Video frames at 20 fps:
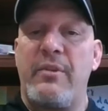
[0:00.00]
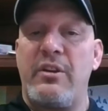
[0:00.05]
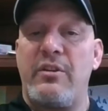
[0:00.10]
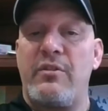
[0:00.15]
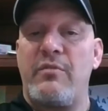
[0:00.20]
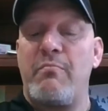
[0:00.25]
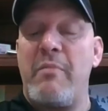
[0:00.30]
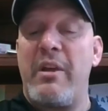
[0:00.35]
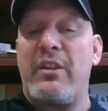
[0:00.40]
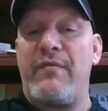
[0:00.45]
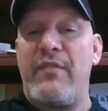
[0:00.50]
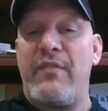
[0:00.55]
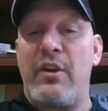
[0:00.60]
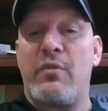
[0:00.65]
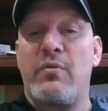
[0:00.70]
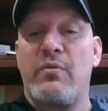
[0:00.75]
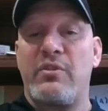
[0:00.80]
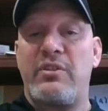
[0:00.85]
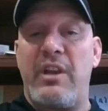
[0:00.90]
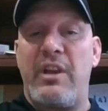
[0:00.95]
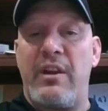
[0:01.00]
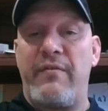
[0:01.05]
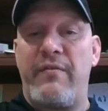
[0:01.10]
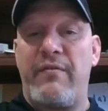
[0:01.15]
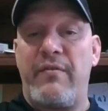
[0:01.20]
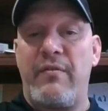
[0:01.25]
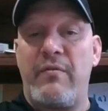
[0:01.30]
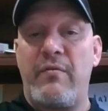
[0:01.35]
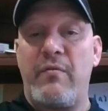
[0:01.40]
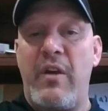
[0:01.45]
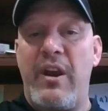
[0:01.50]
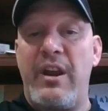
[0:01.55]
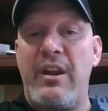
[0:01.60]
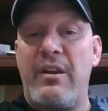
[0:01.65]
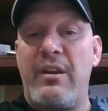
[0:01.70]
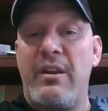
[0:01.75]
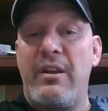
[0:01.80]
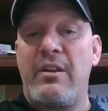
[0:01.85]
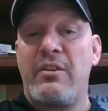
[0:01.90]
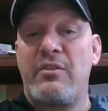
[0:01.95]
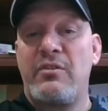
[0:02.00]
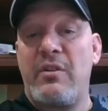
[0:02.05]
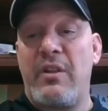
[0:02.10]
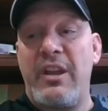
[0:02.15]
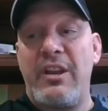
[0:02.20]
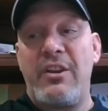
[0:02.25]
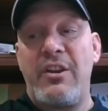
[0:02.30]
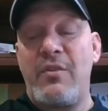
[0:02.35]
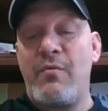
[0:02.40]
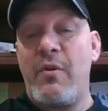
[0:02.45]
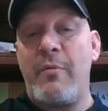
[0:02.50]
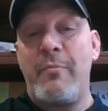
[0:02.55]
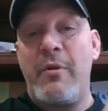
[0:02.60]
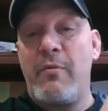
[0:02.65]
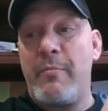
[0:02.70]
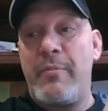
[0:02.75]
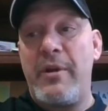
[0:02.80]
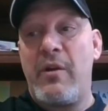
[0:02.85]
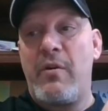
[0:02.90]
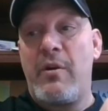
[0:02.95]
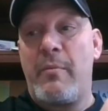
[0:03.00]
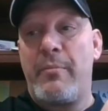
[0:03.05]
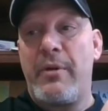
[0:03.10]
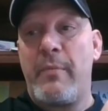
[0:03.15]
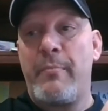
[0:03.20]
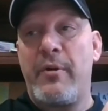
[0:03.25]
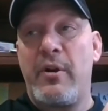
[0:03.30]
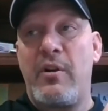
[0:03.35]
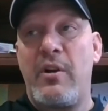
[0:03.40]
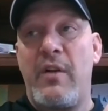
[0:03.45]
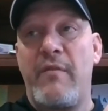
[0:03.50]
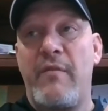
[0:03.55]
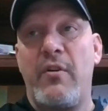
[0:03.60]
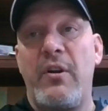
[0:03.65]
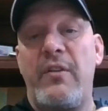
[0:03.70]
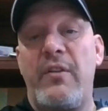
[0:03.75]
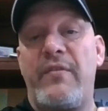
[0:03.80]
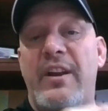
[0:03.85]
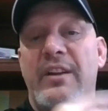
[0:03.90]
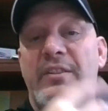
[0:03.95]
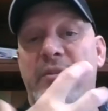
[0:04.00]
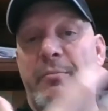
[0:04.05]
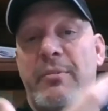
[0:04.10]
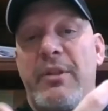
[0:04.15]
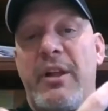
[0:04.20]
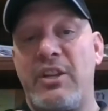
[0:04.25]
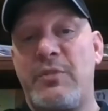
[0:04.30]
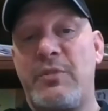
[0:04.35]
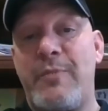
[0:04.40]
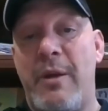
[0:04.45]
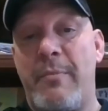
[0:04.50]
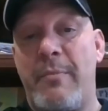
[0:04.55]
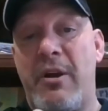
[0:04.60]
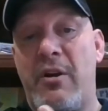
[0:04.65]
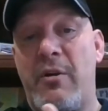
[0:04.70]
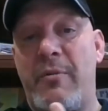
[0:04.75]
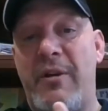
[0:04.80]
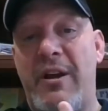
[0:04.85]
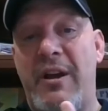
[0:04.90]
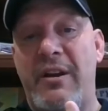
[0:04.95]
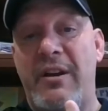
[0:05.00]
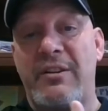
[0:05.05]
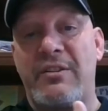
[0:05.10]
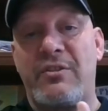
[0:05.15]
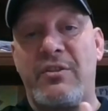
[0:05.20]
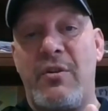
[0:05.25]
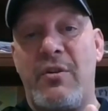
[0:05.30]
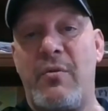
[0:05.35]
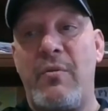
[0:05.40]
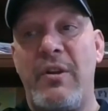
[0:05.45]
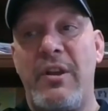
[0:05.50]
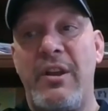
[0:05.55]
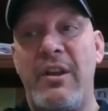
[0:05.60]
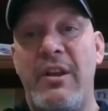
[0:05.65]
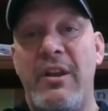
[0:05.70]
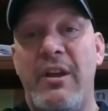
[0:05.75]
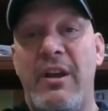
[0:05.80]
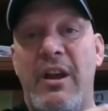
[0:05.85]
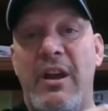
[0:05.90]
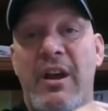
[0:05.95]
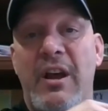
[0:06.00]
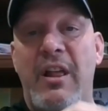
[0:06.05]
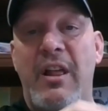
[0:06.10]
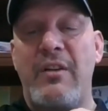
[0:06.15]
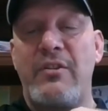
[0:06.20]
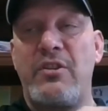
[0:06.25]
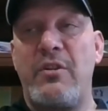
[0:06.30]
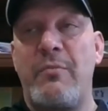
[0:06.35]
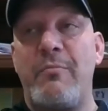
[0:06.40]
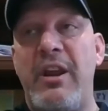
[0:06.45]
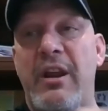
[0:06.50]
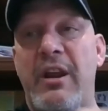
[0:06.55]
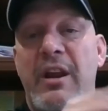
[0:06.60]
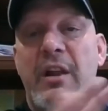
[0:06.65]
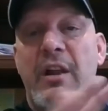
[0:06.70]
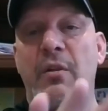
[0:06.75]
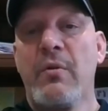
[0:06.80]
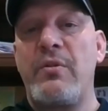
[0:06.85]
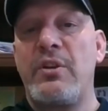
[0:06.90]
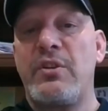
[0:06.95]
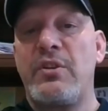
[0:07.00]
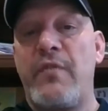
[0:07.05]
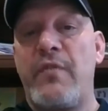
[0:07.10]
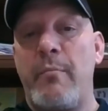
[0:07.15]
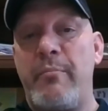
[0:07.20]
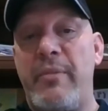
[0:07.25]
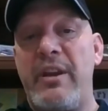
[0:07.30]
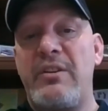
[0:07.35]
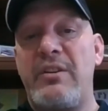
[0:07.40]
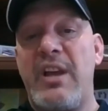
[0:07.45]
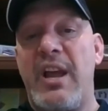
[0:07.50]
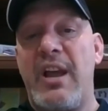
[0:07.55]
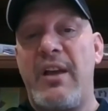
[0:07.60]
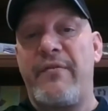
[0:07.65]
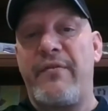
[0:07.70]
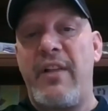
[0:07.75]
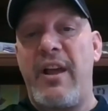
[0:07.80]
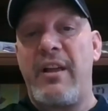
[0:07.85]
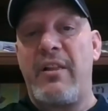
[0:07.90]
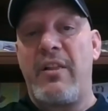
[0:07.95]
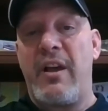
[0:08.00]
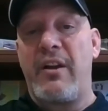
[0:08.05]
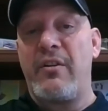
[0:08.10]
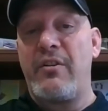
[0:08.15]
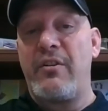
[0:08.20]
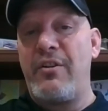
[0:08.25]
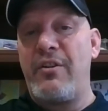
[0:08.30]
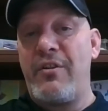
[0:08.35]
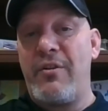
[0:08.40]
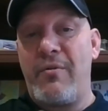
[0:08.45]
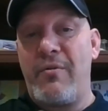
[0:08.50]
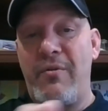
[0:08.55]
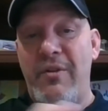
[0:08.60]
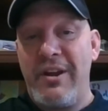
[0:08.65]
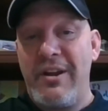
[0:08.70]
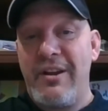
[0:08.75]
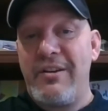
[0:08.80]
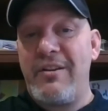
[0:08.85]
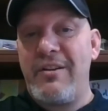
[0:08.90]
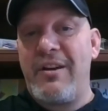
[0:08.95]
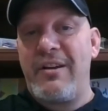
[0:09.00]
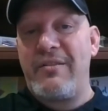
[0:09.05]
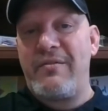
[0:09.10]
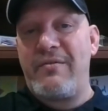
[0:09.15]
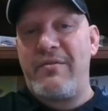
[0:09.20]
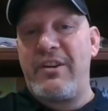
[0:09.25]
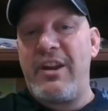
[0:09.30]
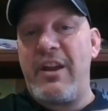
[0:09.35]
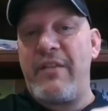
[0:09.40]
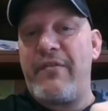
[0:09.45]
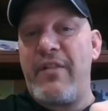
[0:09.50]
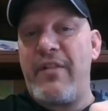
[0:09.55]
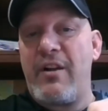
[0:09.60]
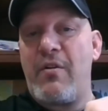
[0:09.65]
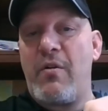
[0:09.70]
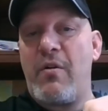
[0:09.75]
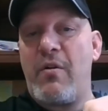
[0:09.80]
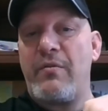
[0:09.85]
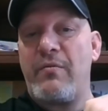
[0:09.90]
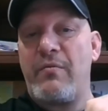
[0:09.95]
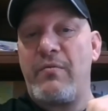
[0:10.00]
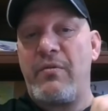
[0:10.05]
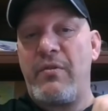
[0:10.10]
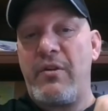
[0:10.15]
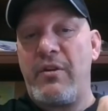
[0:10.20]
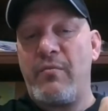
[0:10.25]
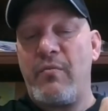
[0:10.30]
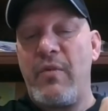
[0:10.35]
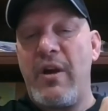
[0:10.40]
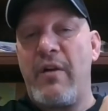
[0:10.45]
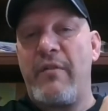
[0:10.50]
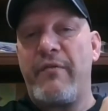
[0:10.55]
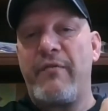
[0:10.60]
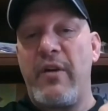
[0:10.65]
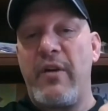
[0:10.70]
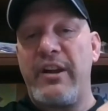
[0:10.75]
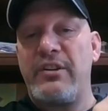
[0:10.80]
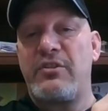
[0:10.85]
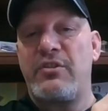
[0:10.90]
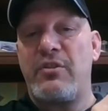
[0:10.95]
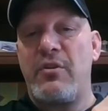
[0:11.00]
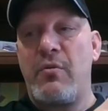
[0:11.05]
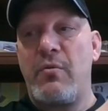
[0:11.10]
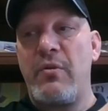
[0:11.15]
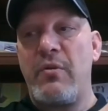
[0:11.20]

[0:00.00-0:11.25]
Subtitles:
make the vehicle safe, right? So like you don't want to be repairing a bumper cover if it has a blind spot monitor behind it. So to me, and I learned this from BTAC Flatliner, Dave Flockhart and Ralph, right? So